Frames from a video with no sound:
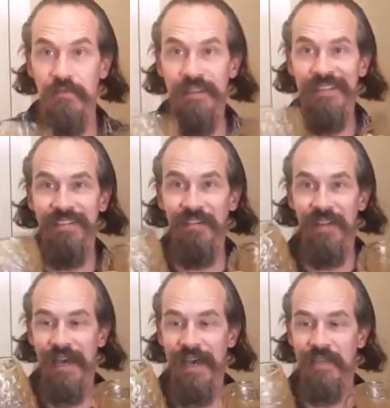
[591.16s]
vintage
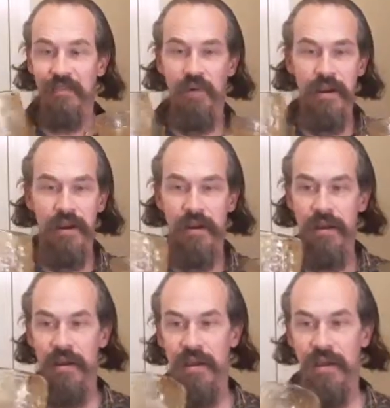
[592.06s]

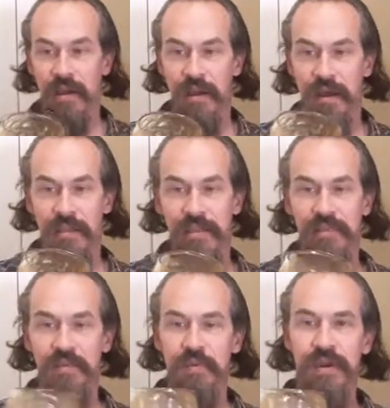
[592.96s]
glassware.
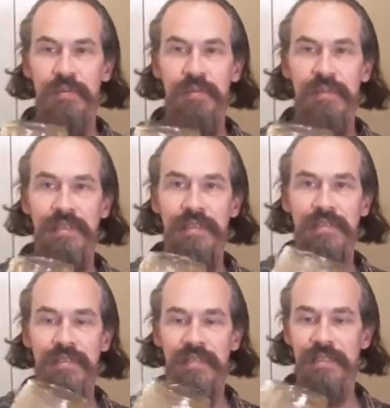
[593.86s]
This is probably
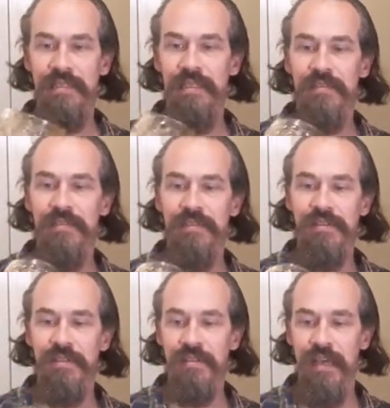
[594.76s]
60s or
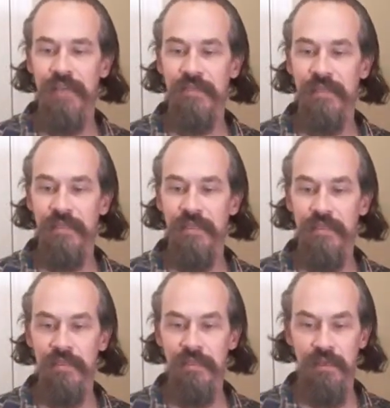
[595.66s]

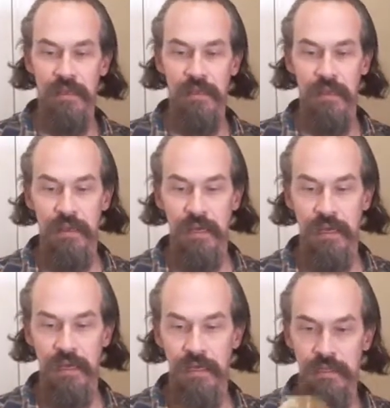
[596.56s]
70s.
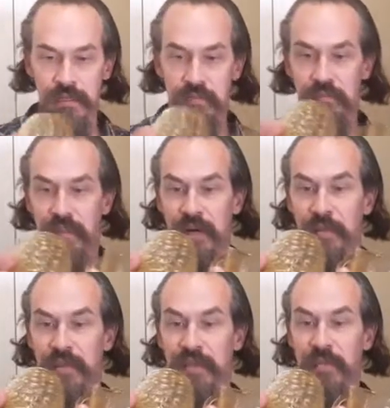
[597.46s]
It's
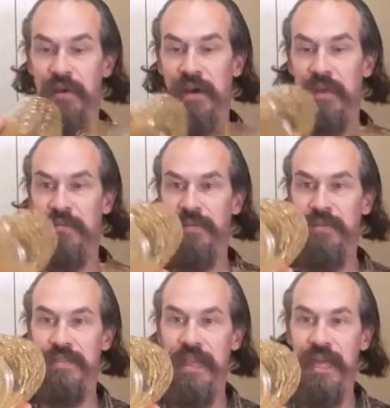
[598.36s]
bubbled in the bottom,
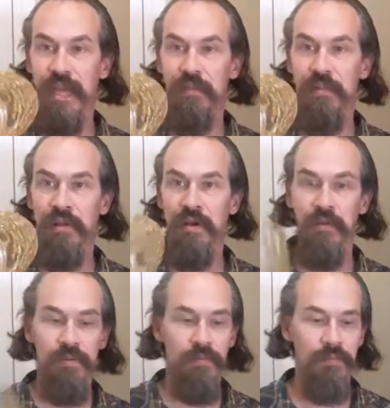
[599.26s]
so it's hand
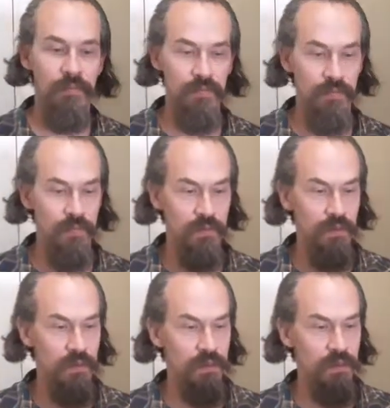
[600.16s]
blown.
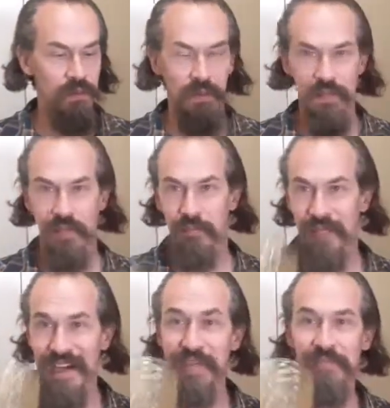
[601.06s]
It
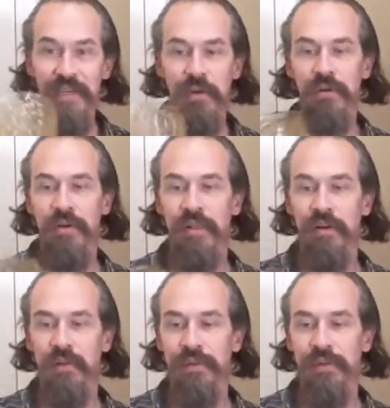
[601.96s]
might be earlier,